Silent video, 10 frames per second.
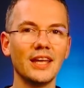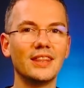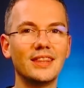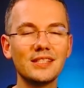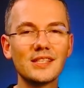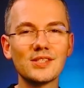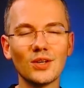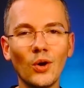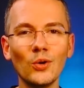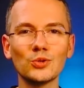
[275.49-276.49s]
this is
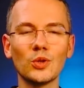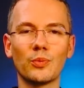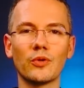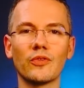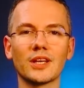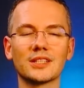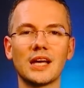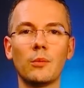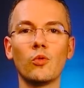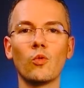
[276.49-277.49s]
also a perfect
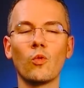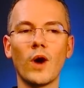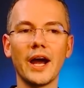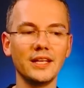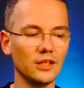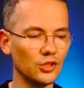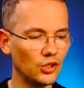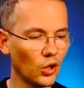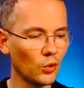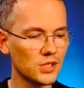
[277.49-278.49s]
example why
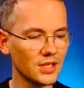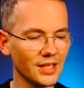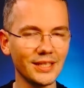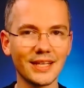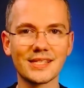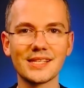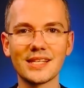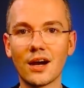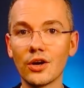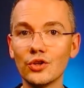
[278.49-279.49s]
those indexes
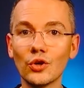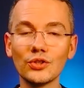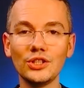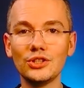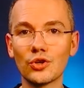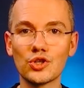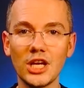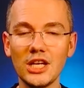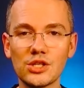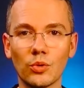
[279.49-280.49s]
are not
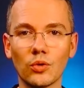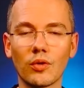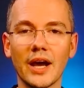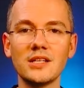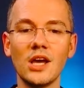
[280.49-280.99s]
interchangeable, right?